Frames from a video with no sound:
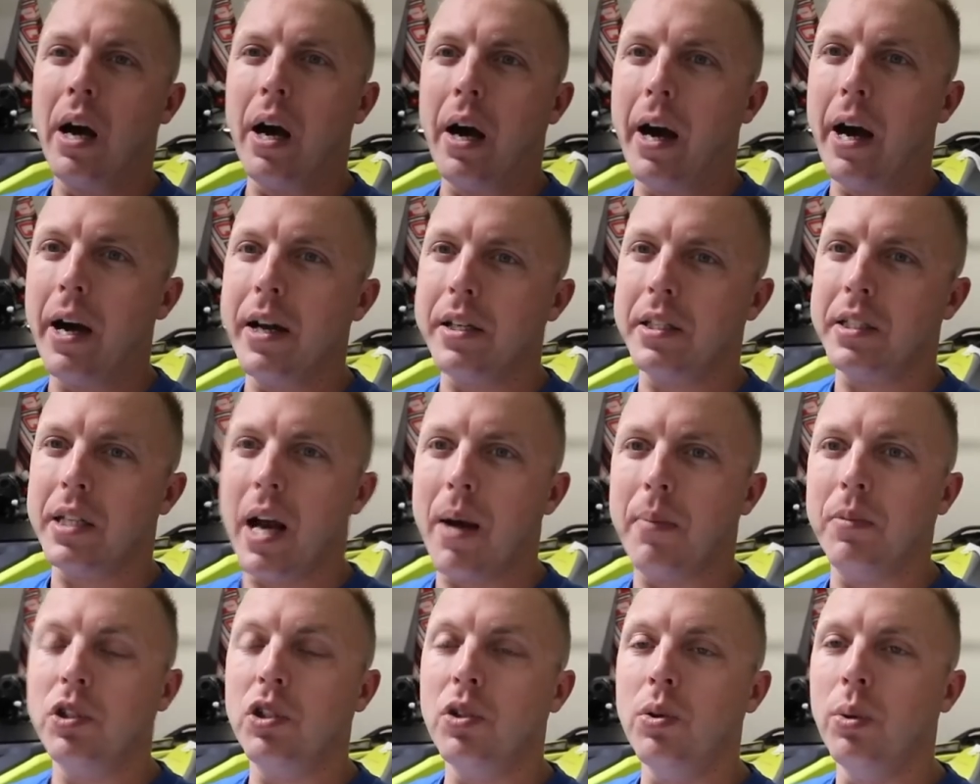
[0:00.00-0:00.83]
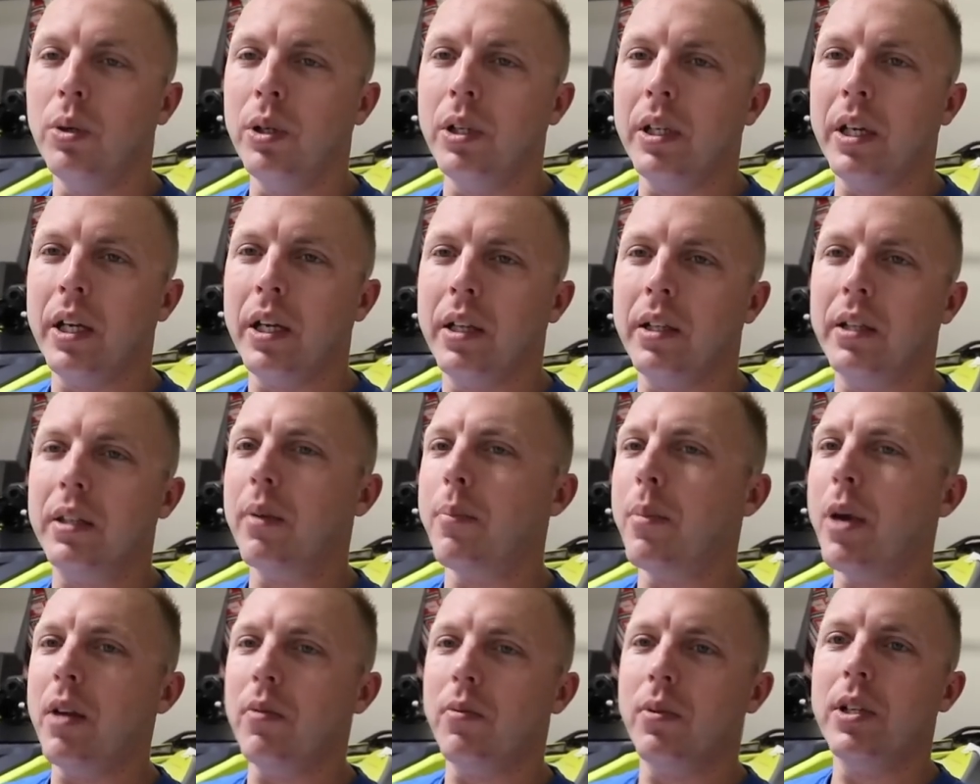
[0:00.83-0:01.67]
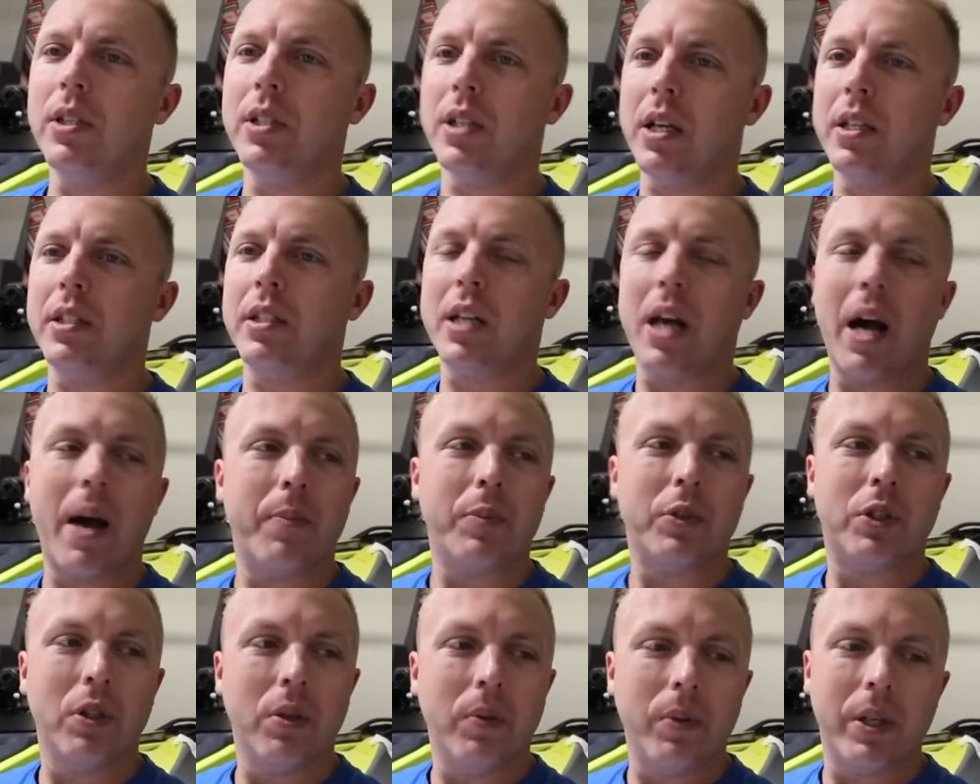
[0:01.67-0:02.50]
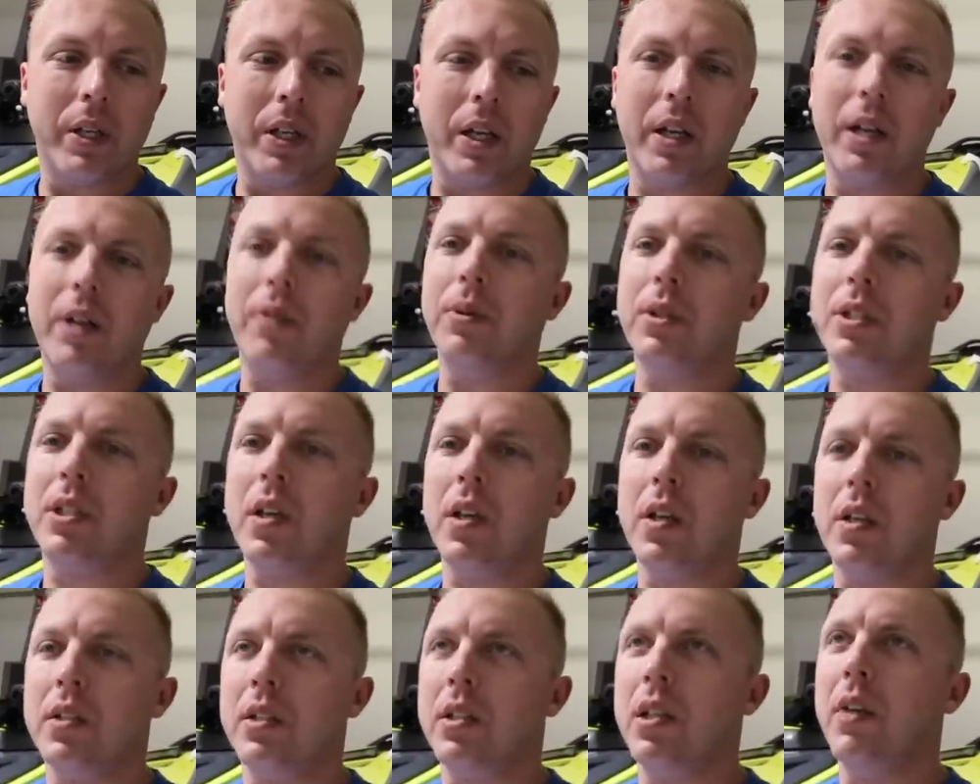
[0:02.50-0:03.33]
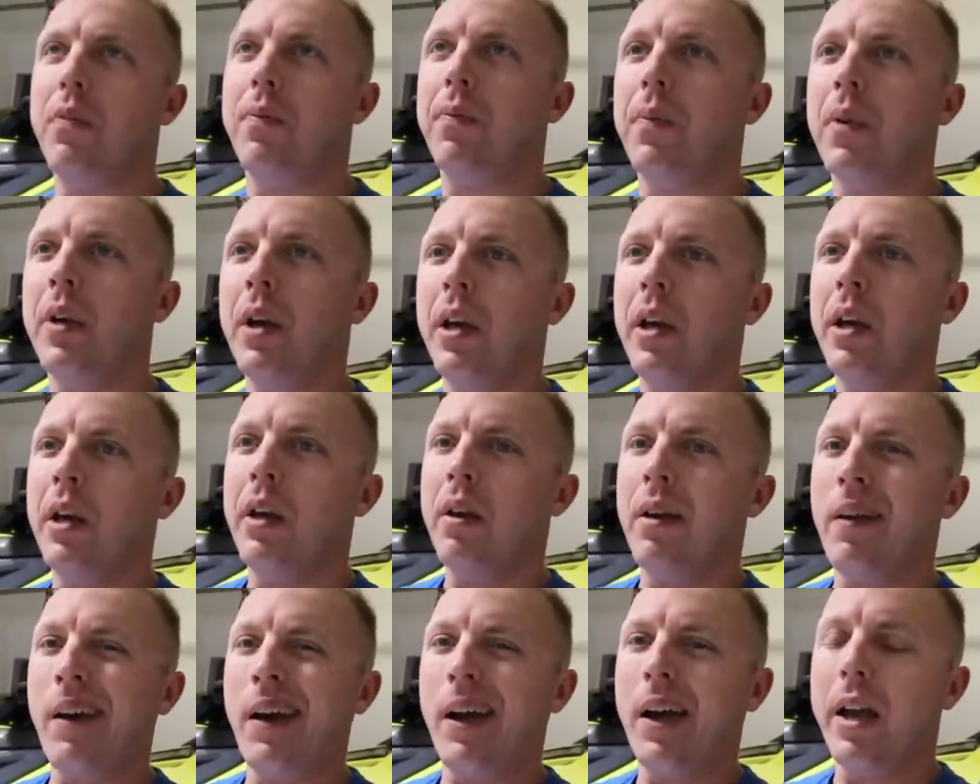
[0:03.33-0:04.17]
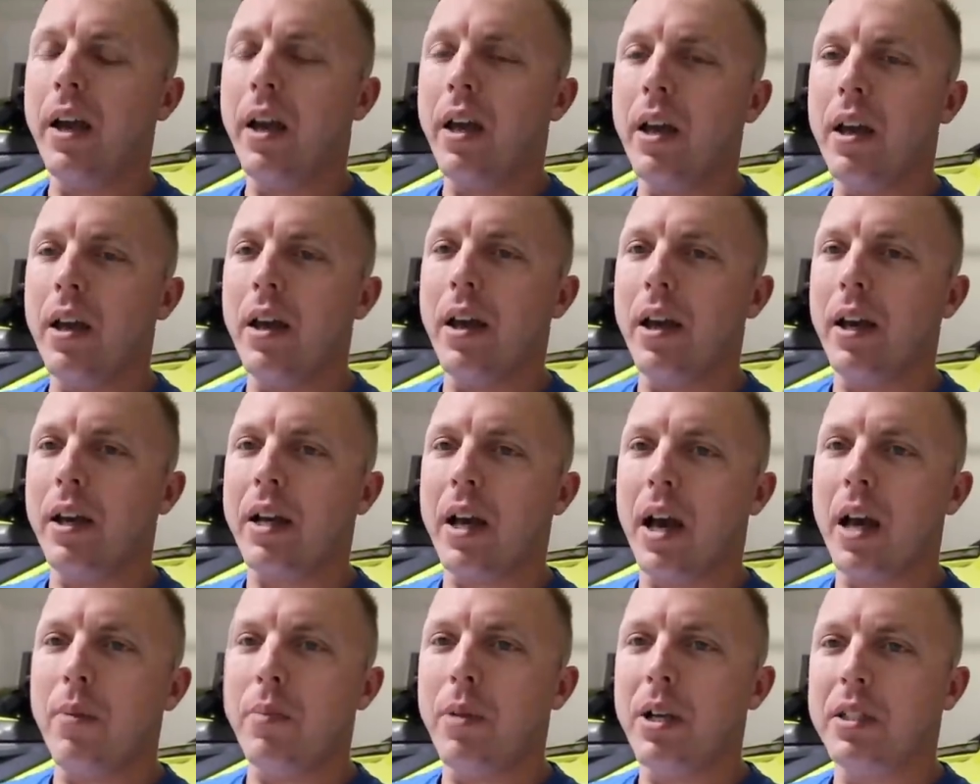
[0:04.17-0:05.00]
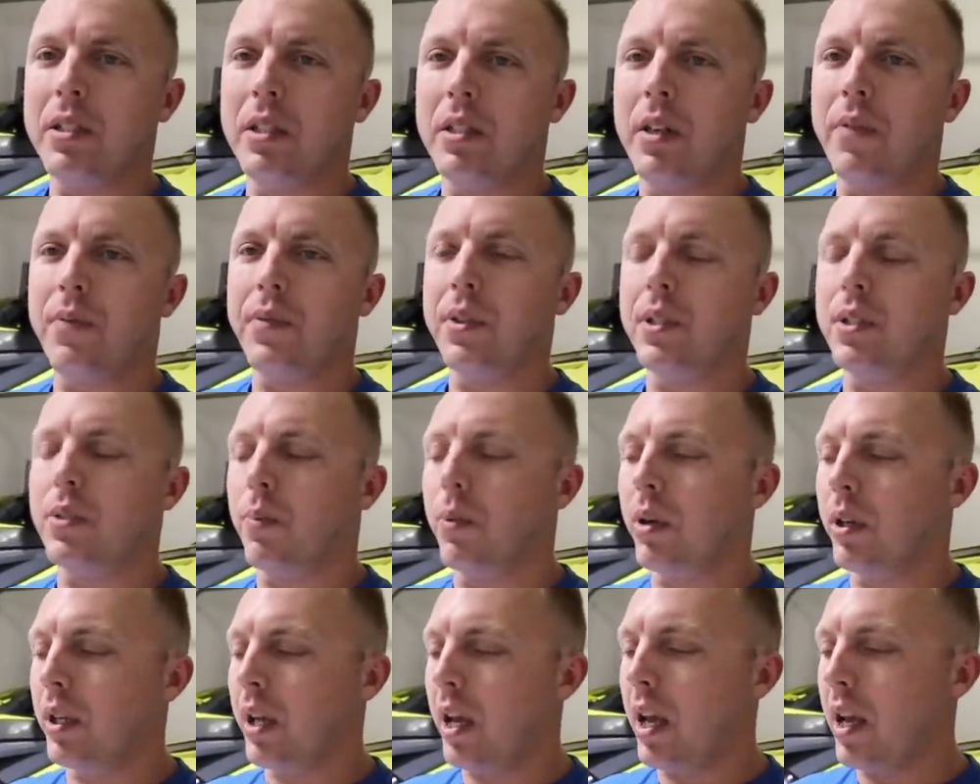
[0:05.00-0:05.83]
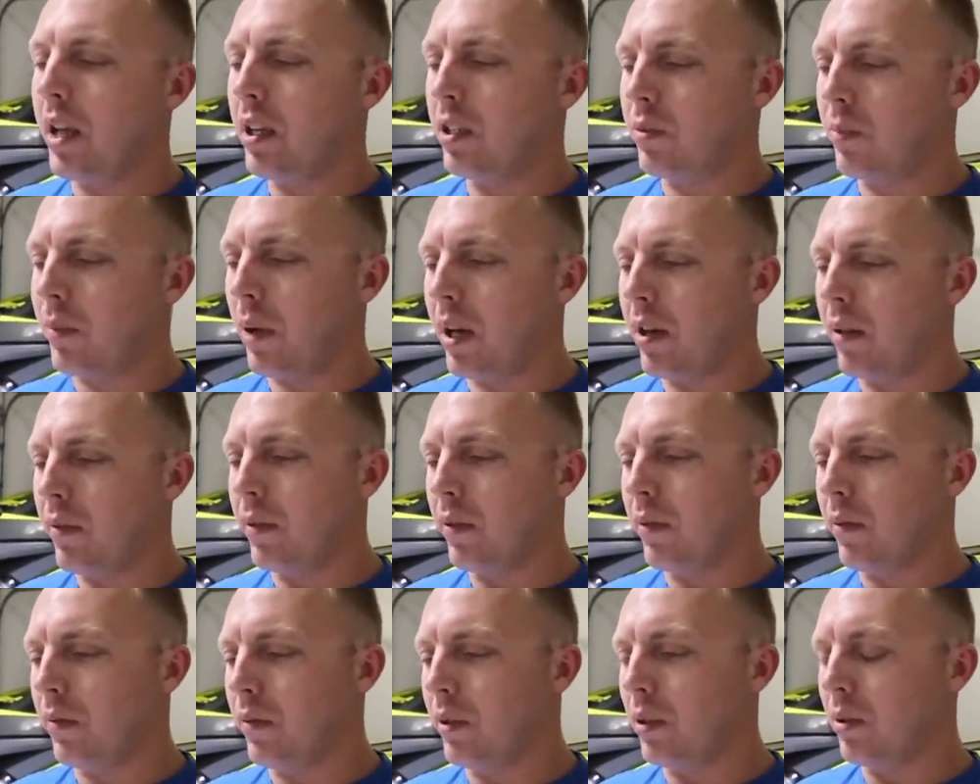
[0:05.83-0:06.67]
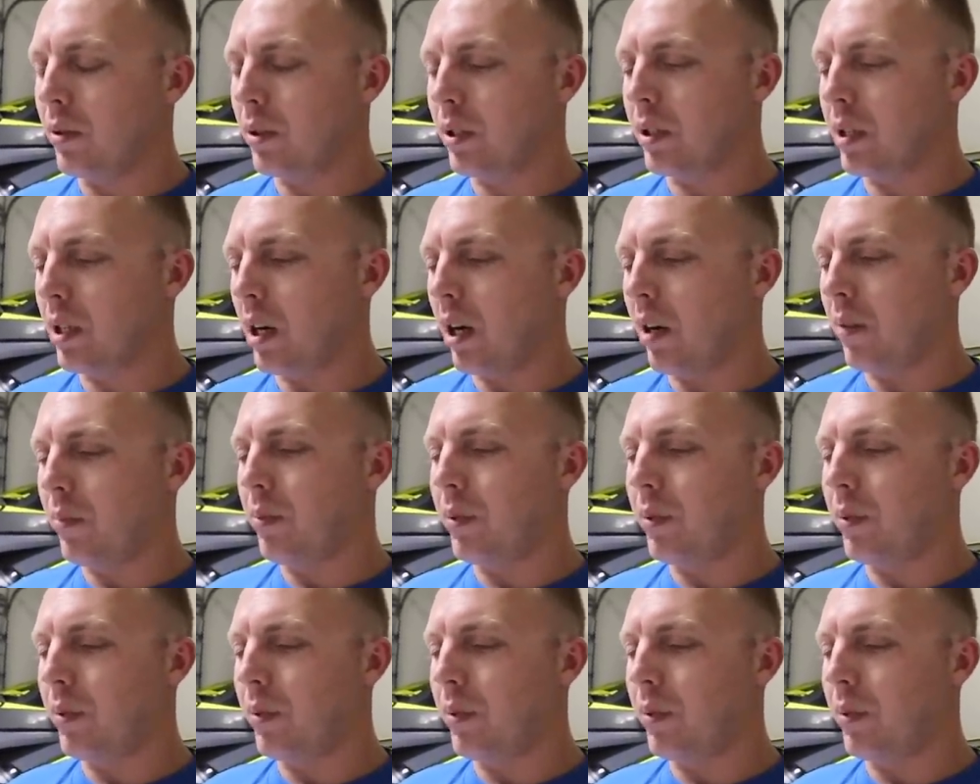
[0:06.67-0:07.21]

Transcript: I stopped doing it. The main reason I stopped doing it was because it kind of makes a difference what age my viewers are.